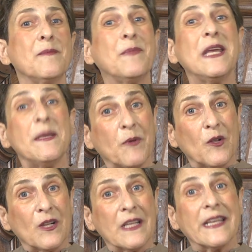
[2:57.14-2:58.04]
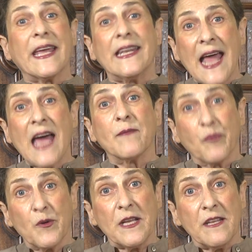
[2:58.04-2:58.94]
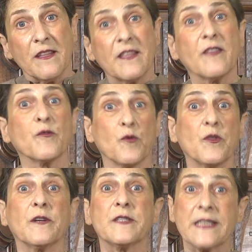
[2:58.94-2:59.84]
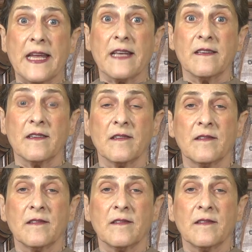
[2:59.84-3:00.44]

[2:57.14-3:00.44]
People cannot breathe through their skin.